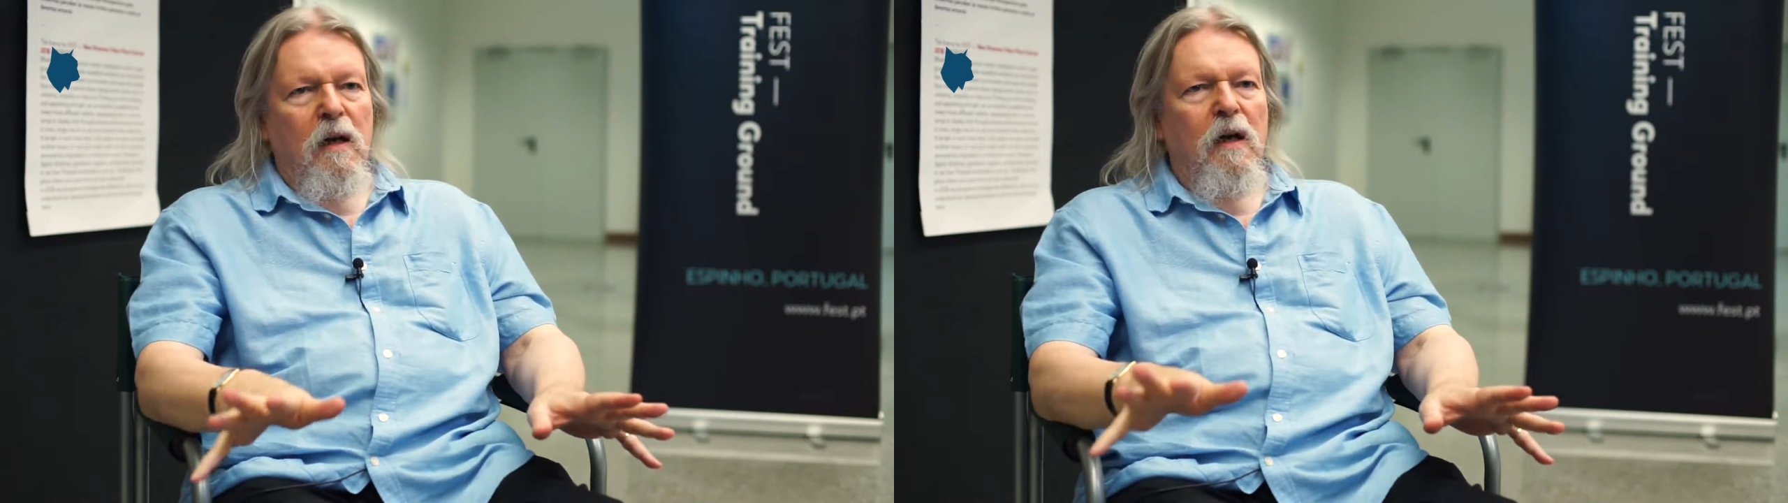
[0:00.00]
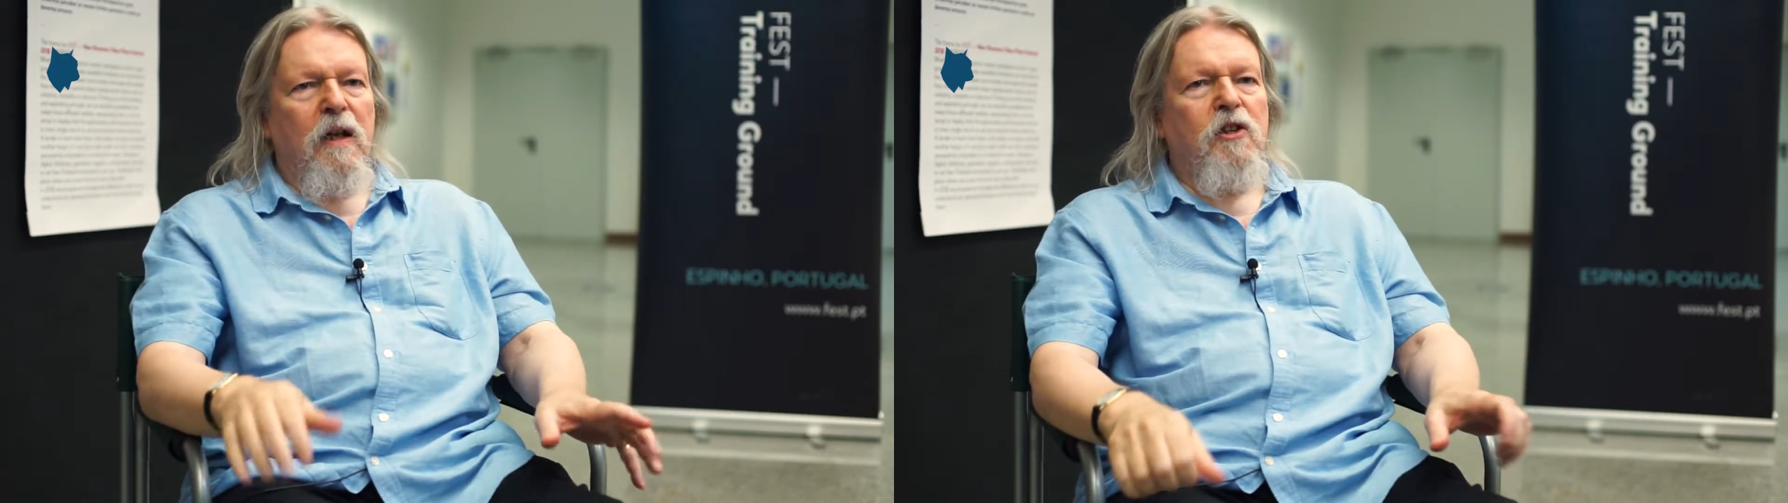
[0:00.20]

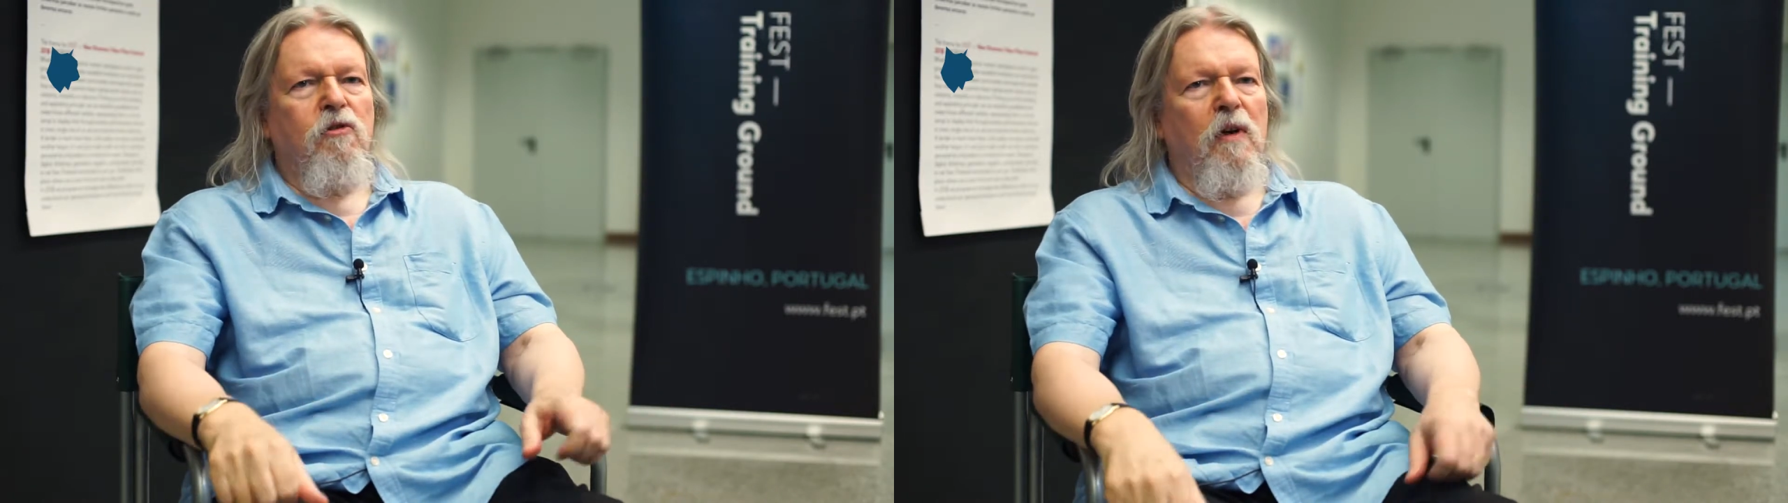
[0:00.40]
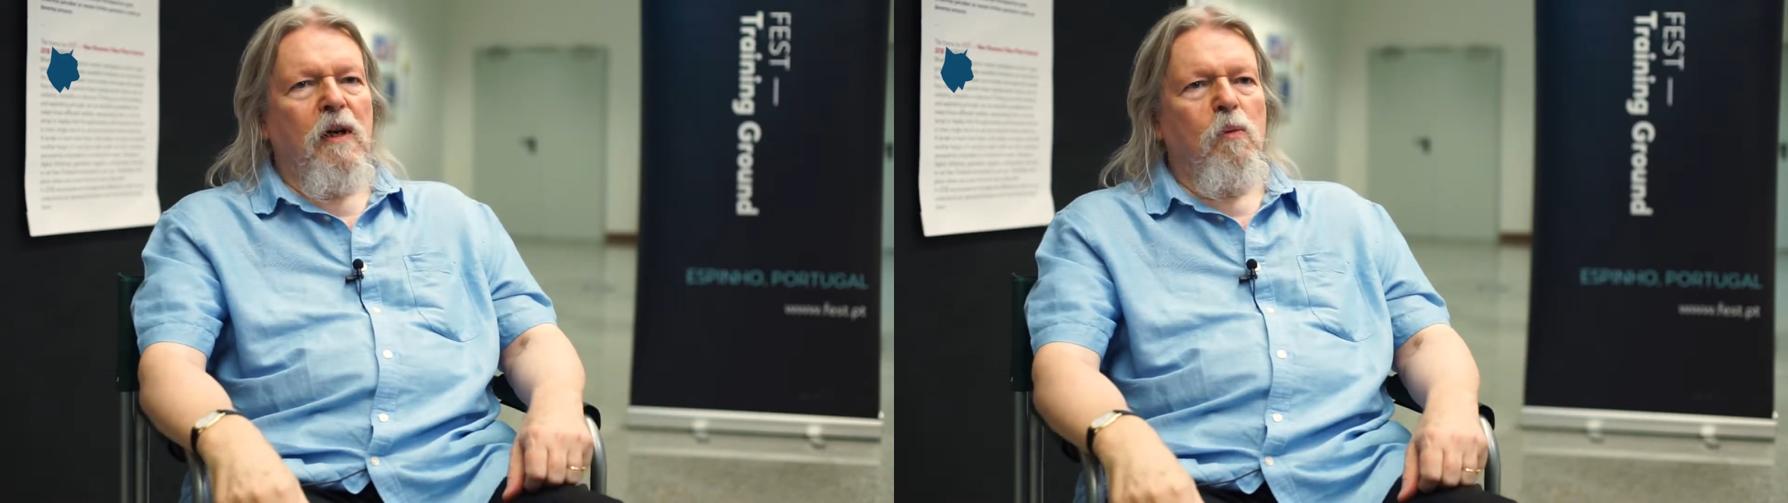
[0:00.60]
and that's
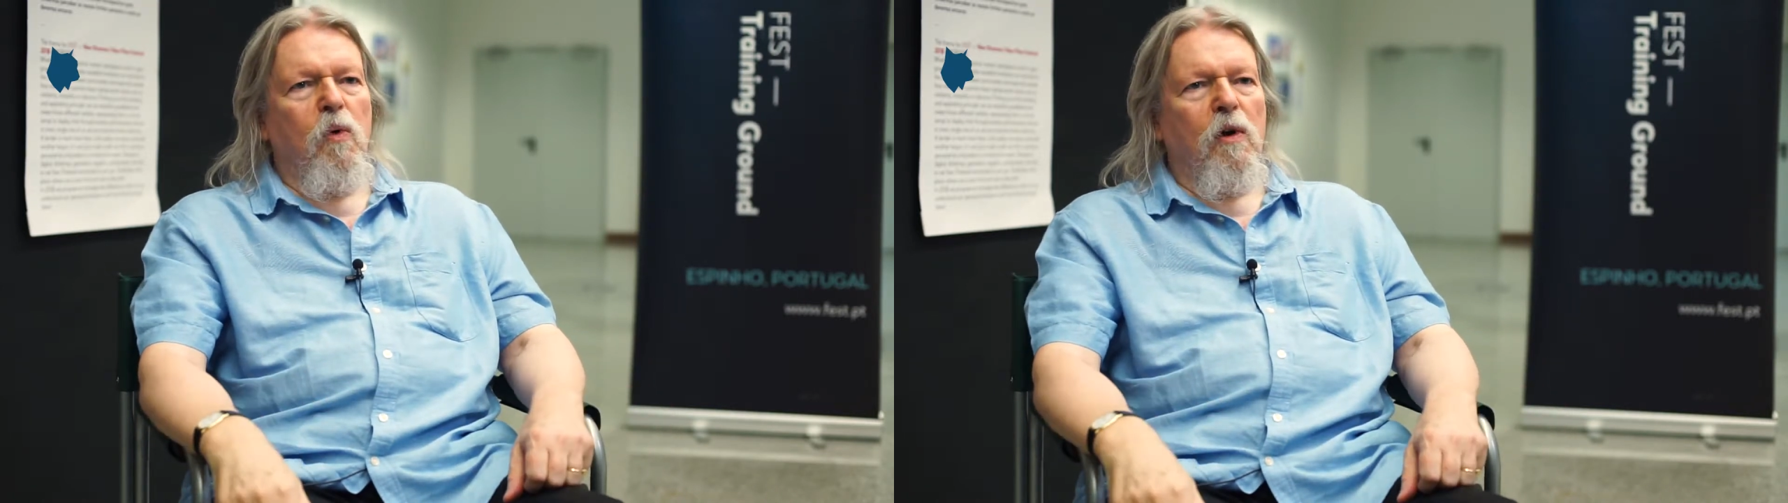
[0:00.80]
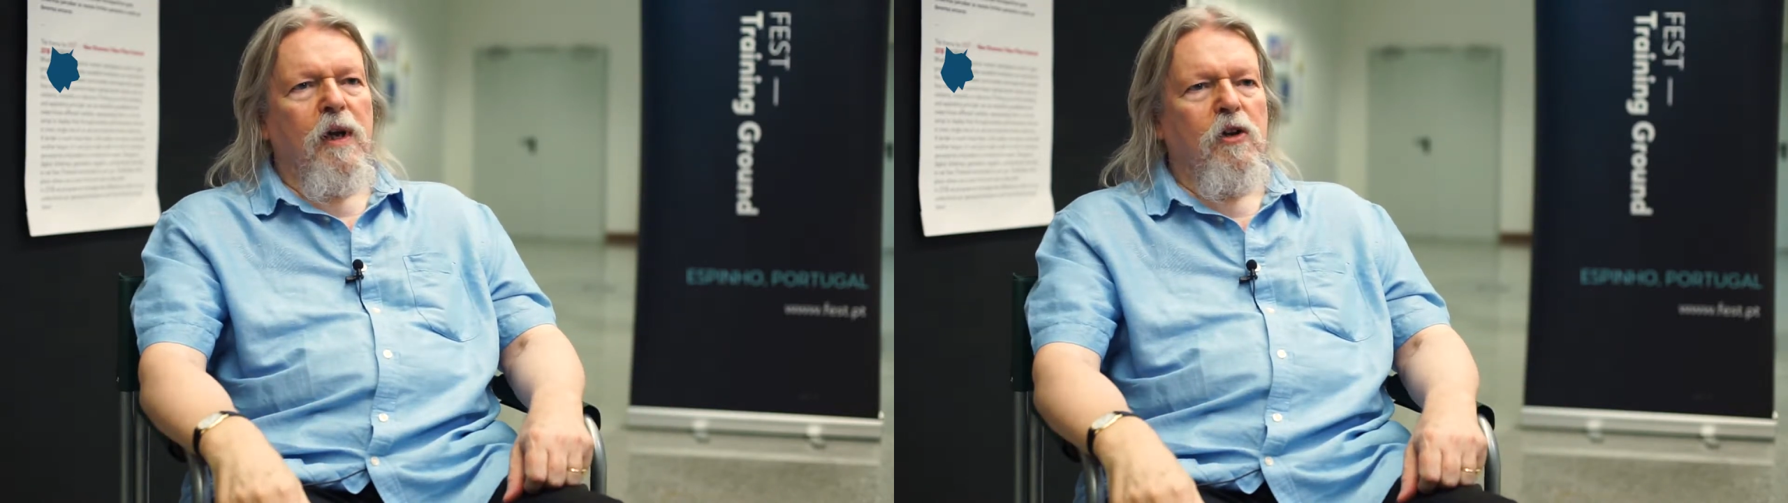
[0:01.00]
really
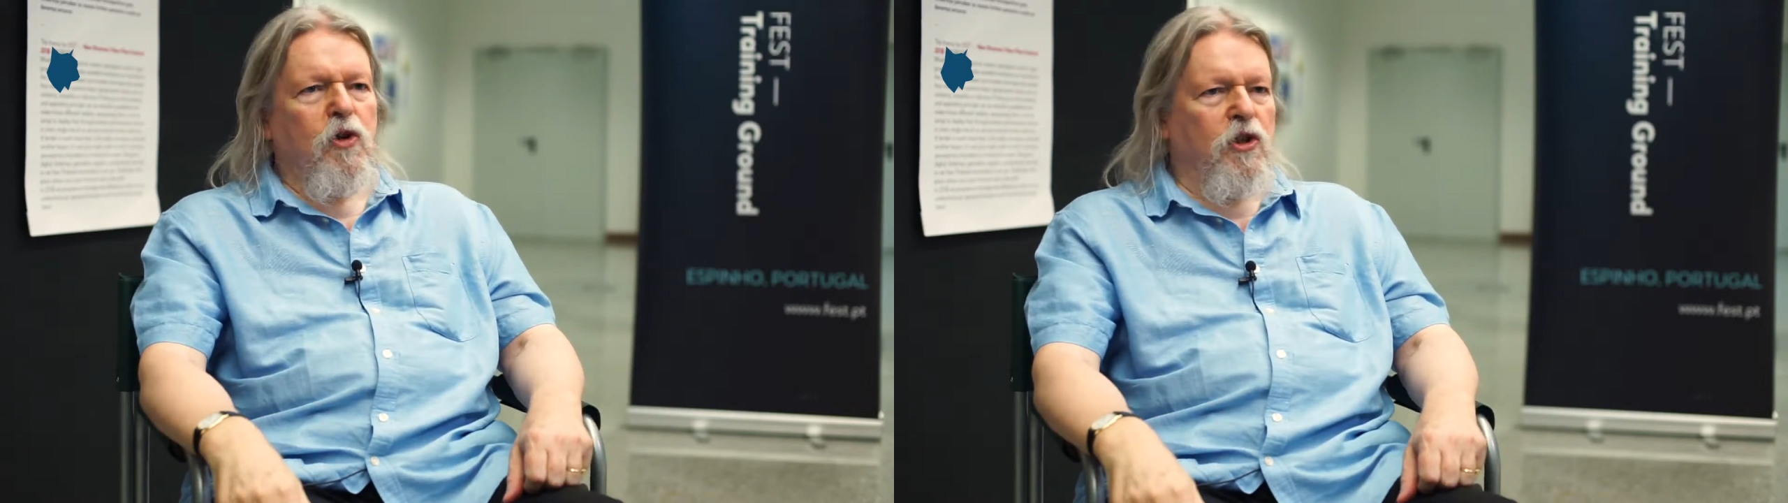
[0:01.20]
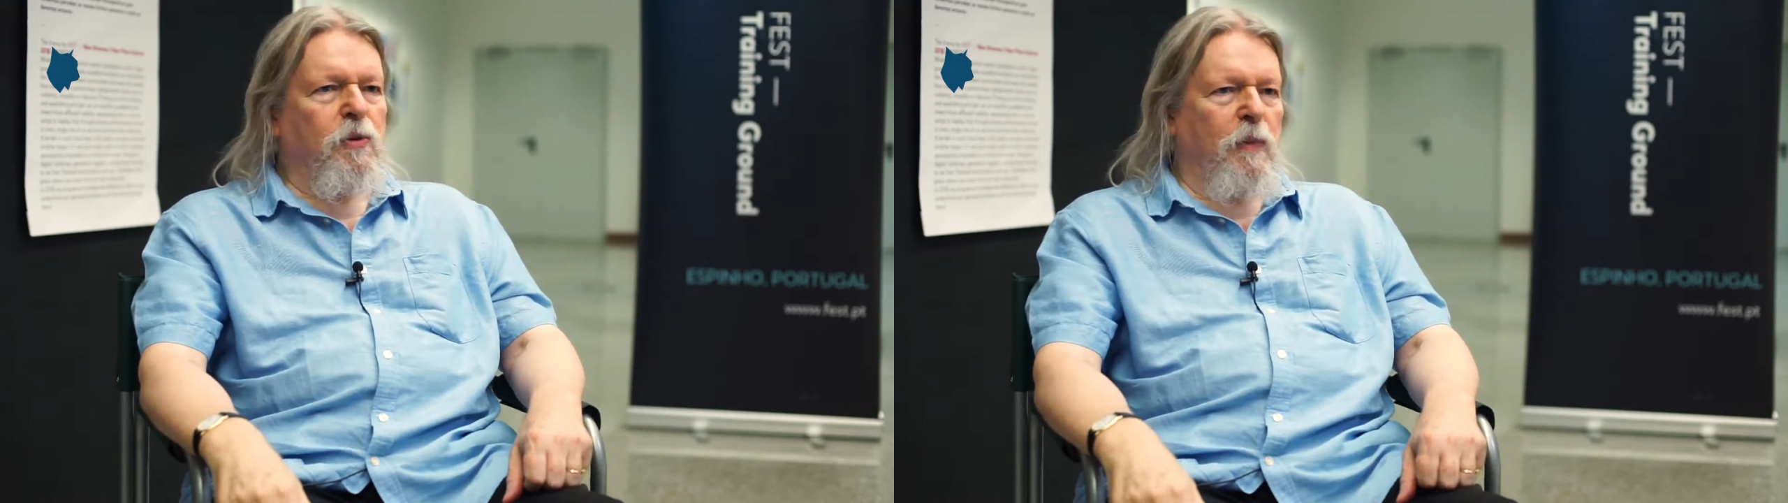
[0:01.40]
what interests